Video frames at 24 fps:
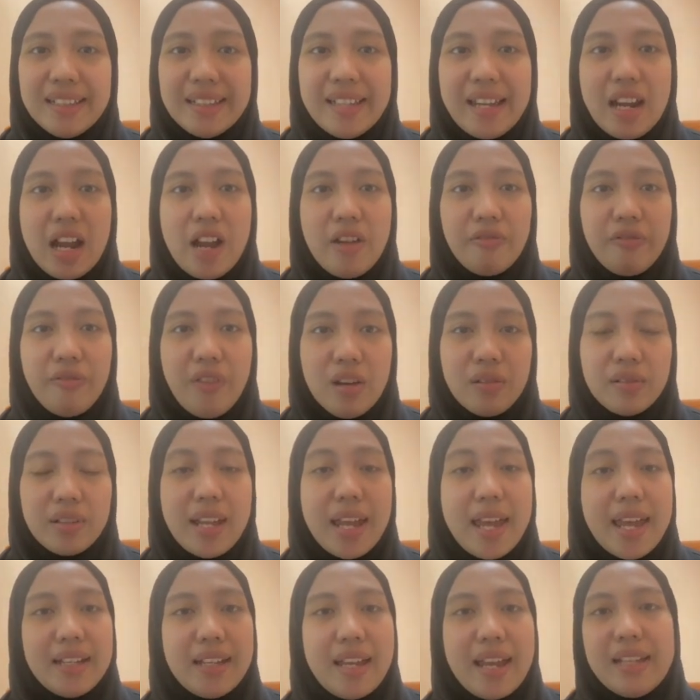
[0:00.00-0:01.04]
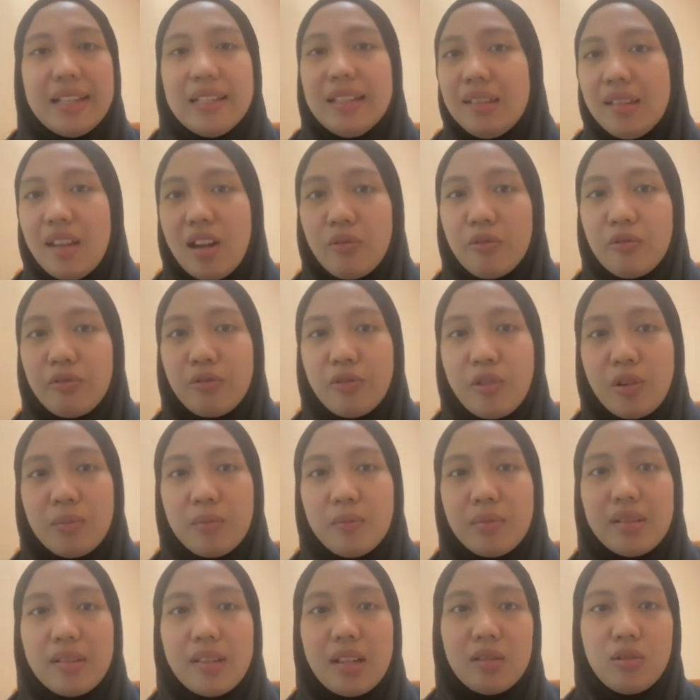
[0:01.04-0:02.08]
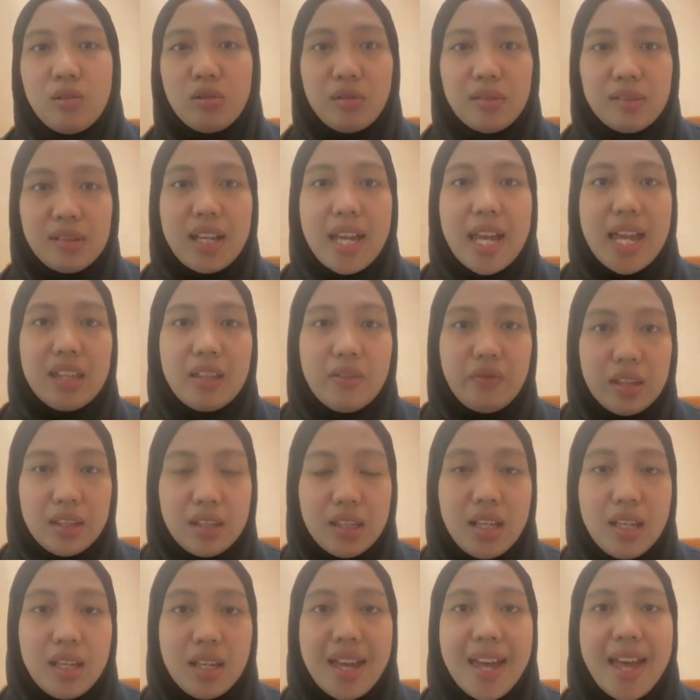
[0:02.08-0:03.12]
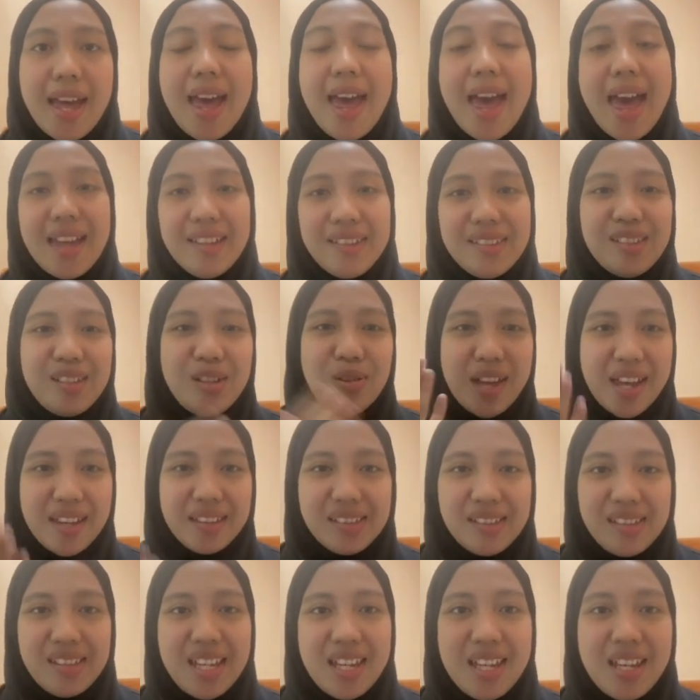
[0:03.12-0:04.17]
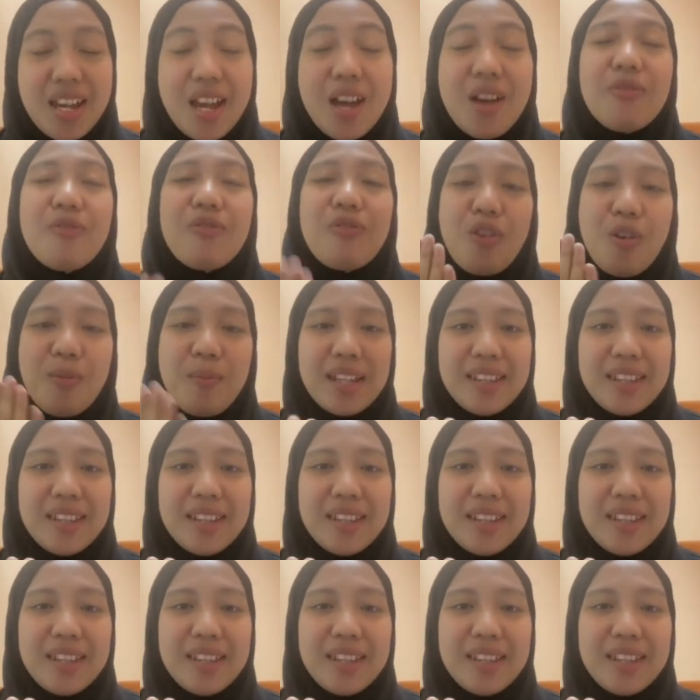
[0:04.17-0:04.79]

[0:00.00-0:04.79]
that I found and I list out from cytotoxic activity, as you can see from my